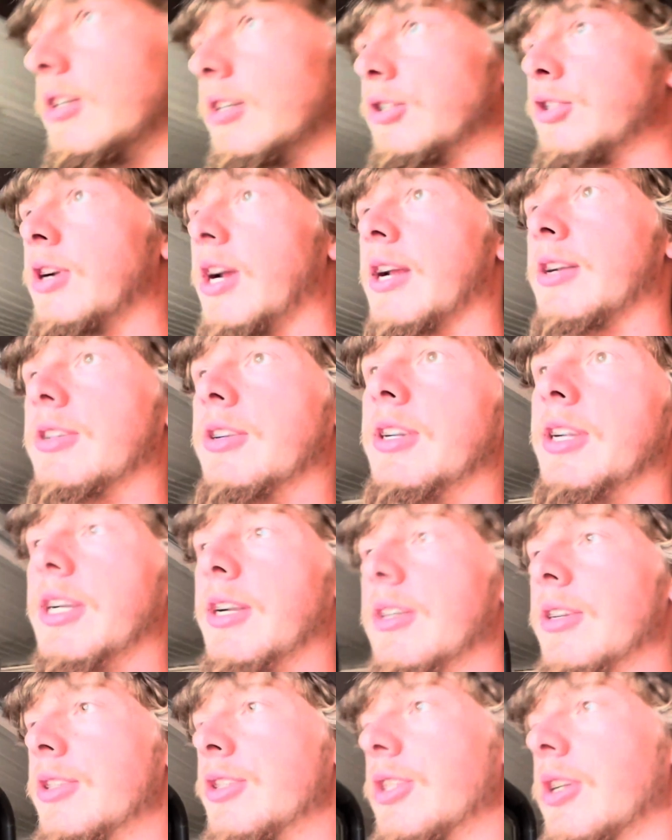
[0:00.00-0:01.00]
a tractor
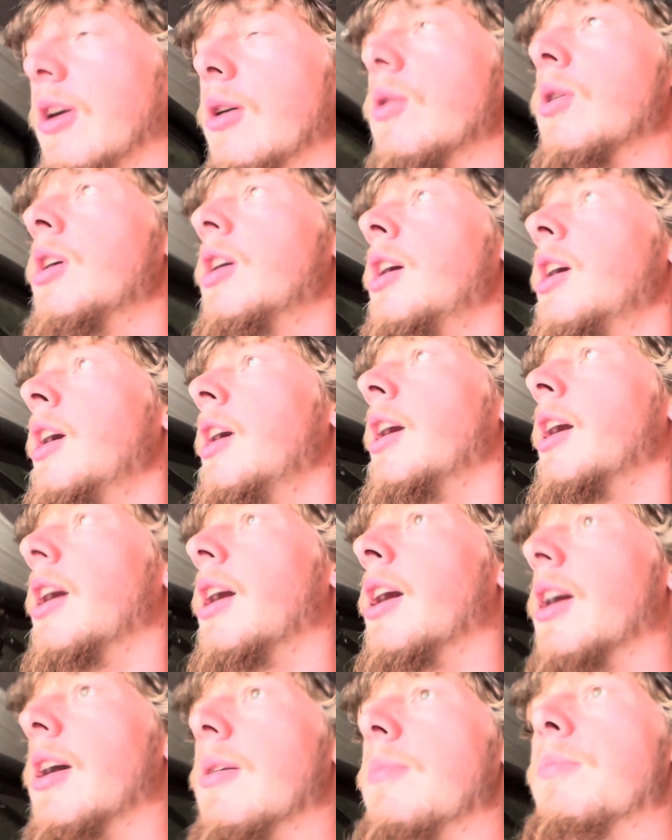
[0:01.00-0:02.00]
here. So
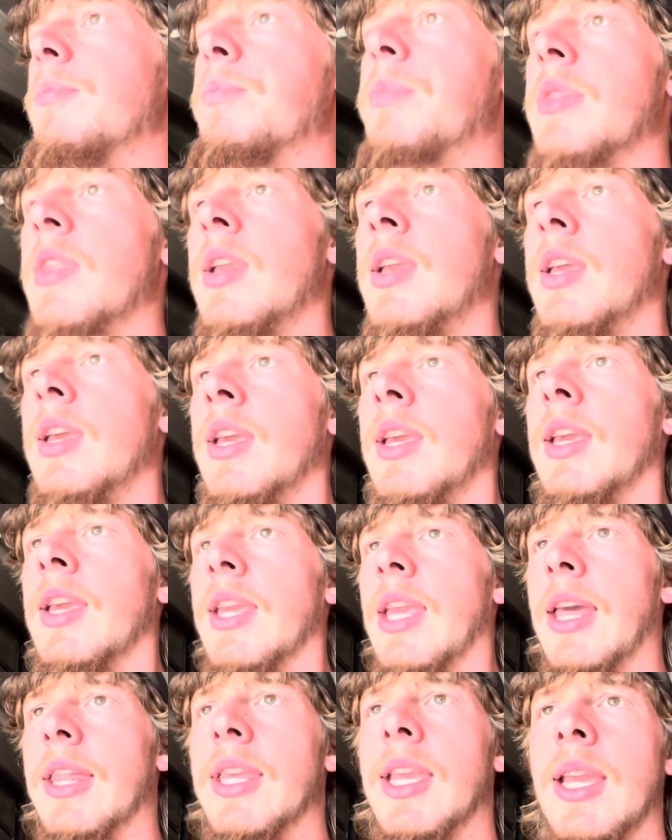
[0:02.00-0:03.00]

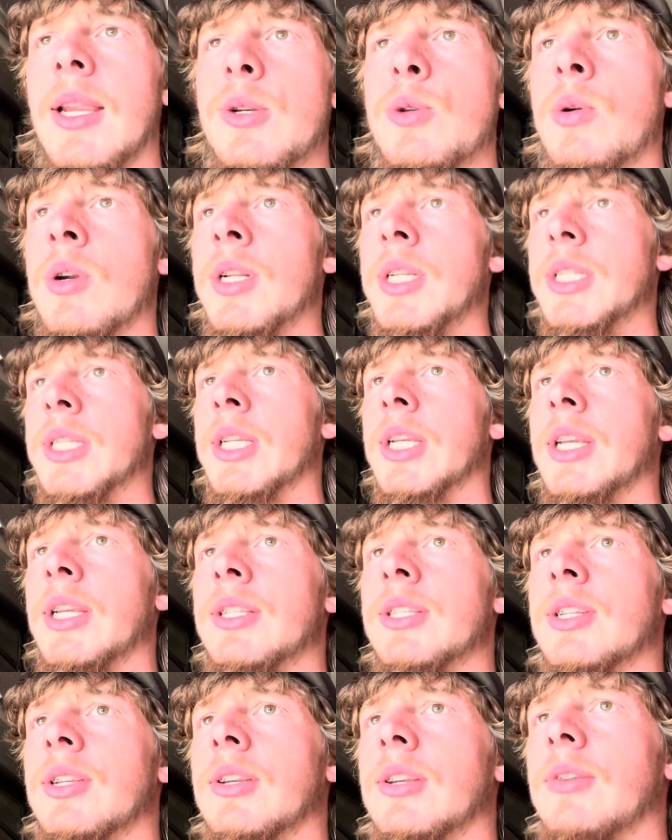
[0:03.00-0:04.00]
yeah, the
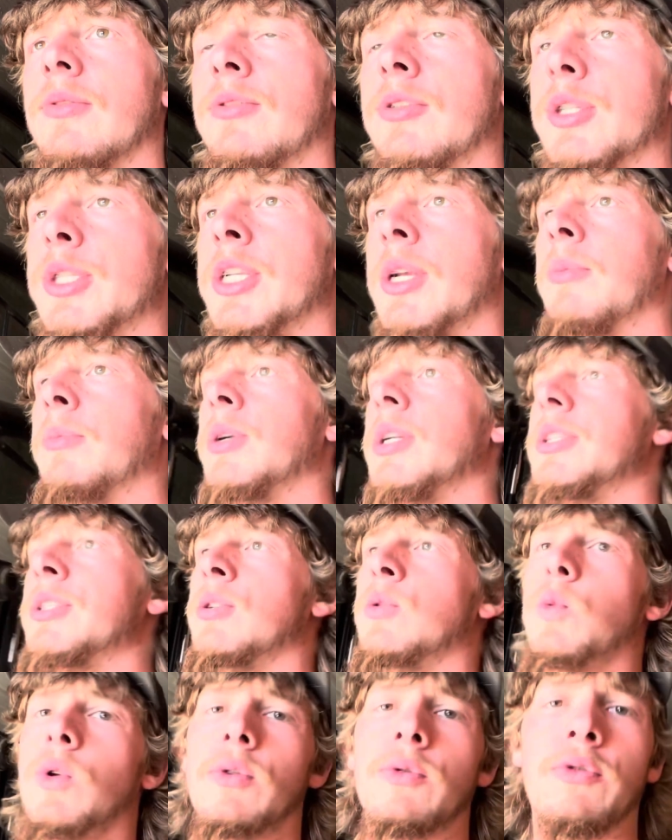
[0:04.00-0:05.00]
826 for some reason
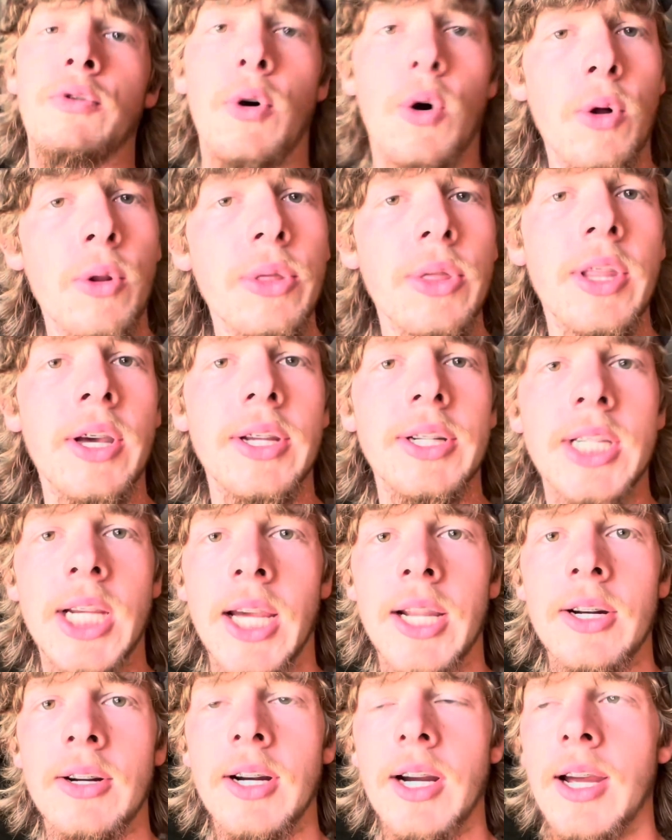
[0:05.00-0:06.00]
would fold the
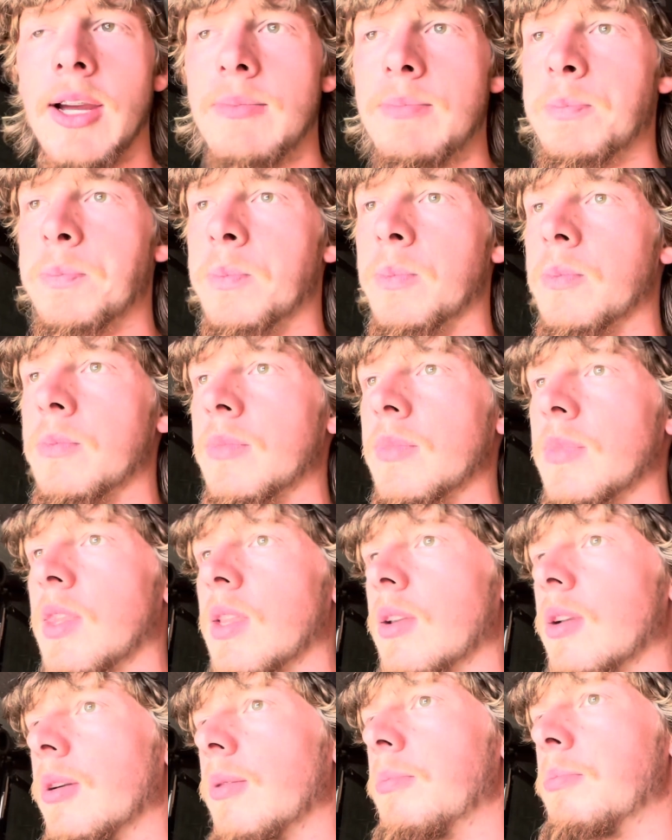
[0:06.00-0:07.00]
tedder up,
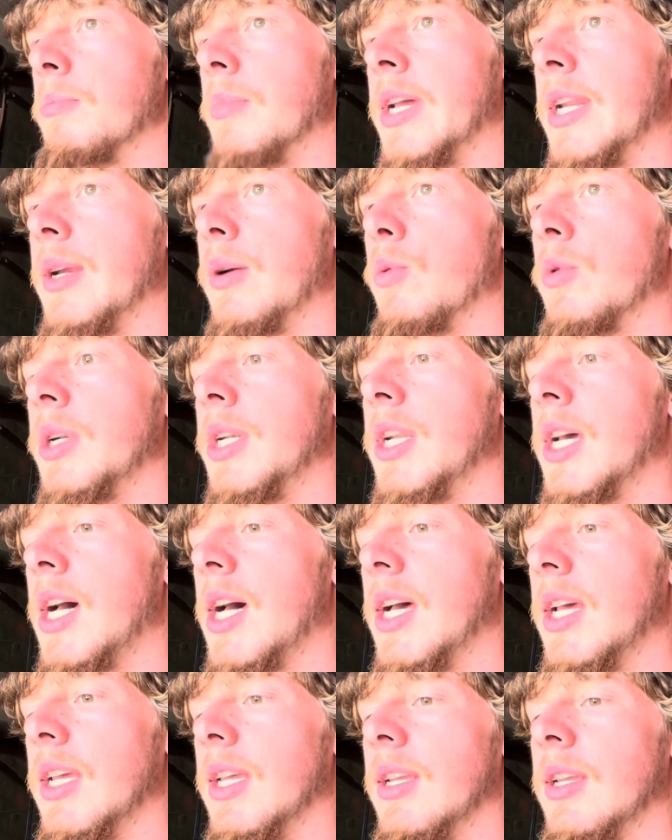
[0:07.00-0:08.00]
but it would
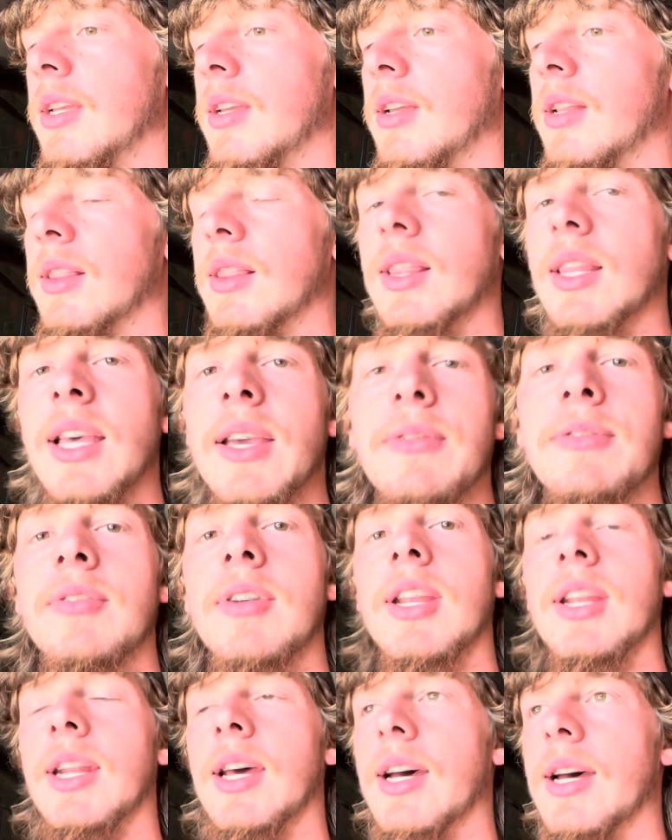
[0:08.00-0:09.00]
not lift
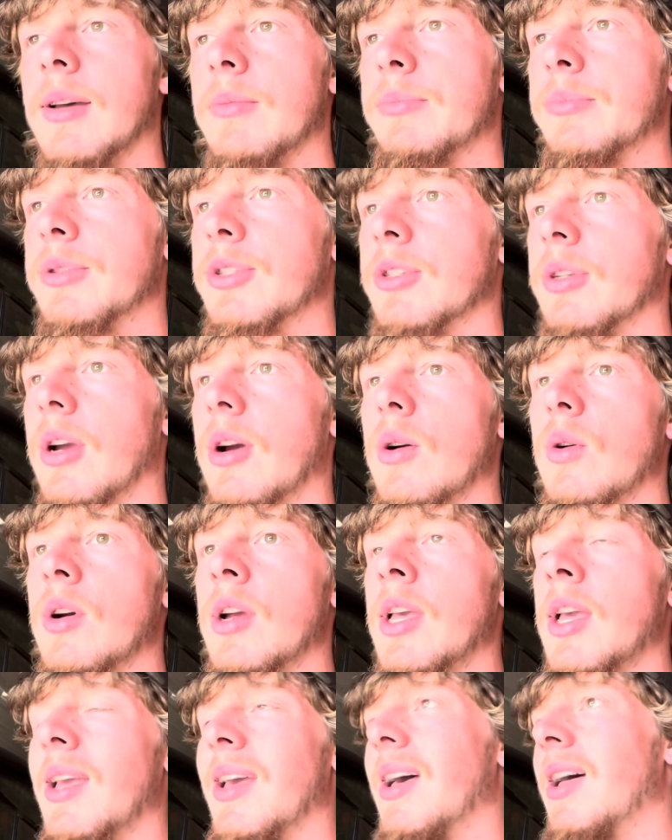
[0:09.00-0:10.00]
it up. So
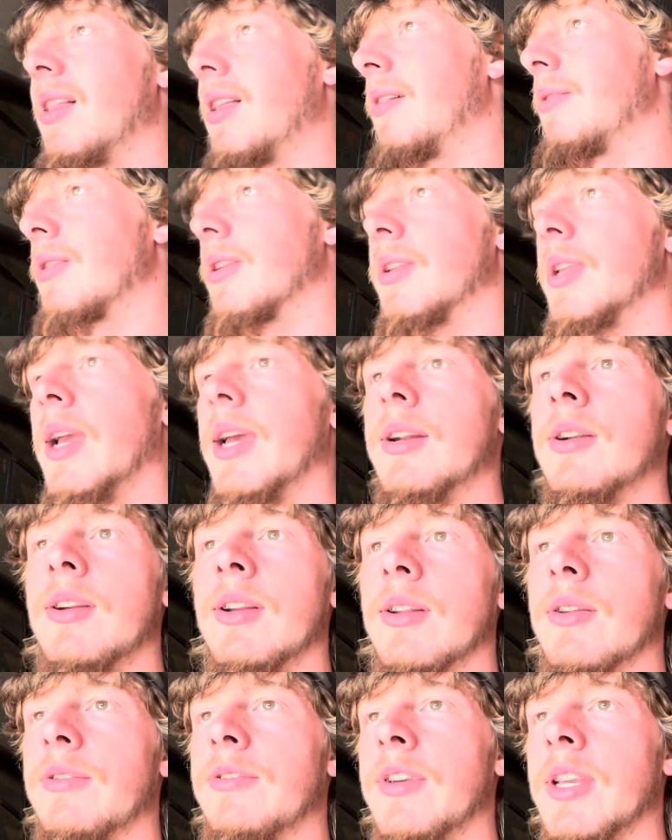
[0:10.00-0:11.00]
I left the tedder in
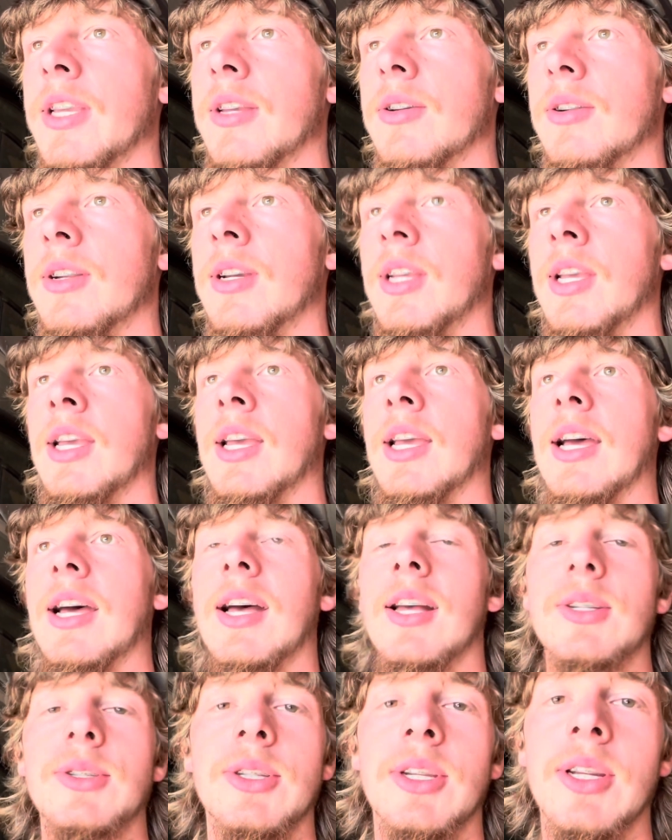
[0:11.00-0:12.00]
the field. I
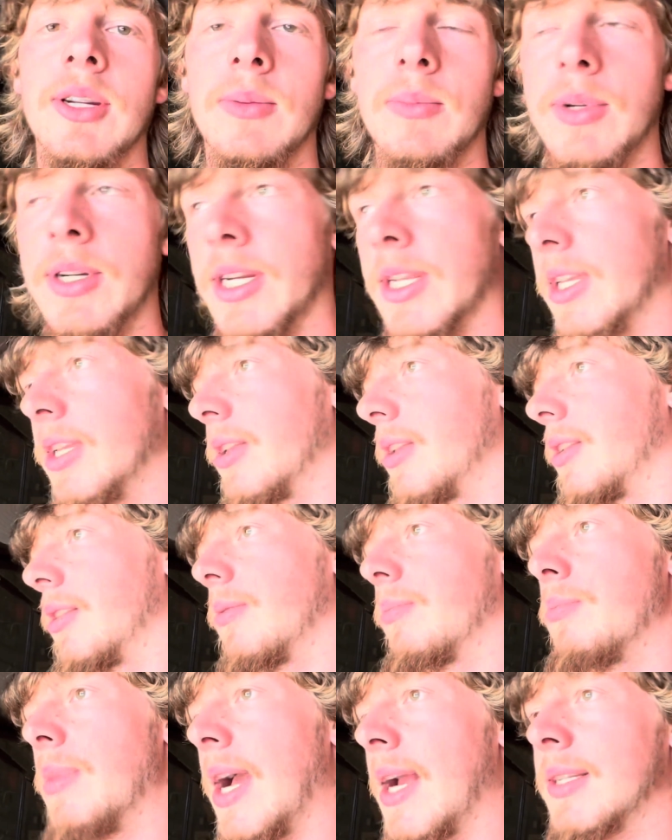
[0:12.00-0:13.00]
was gonna bring it
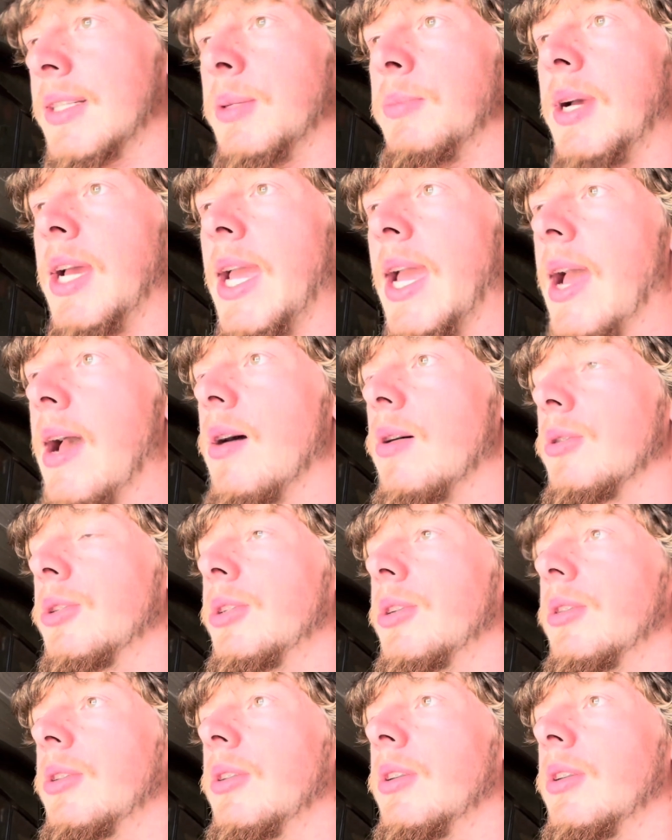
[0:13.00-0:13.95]
back to my house,